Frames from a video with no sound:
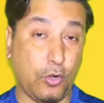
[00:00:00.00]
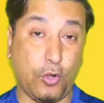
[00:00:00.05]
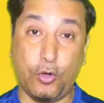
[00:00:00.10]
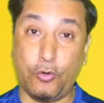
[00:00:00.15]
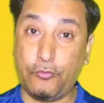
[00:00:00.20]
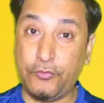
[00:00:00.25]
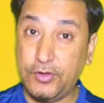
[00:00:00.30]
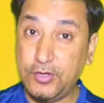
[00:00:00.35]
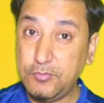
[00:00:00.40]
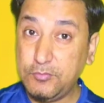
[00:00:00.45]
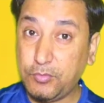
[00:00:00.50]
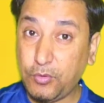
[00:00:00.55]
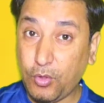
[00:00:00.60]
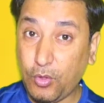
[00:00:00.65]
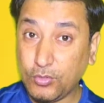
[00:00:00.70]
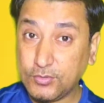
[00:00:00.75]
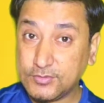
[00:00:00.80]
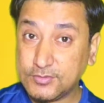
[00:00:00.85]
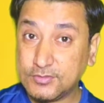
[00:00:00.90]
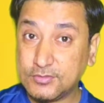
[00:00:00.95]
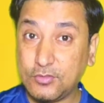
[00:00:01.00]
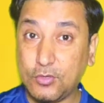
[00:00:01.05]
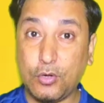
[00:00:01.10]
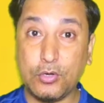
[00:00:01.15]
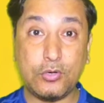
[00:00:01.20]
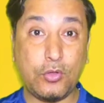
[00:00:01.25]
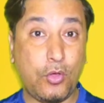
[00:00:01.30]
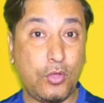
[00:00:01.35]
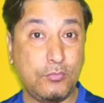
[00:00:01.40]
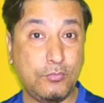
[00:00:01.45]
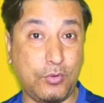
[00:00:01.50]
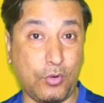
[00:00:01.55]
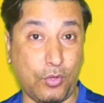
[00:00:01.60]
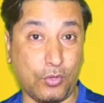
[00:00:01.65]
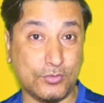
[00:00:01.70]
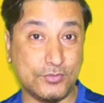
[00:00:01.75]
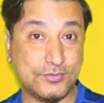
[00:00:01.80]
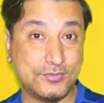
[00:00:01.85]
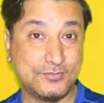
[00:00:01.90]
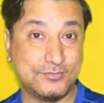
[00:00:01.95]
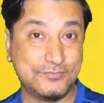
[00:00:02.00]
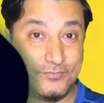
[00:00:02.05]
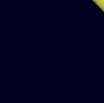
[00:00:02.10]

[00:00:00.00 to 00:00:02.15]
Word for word: or in blogs or on blogs?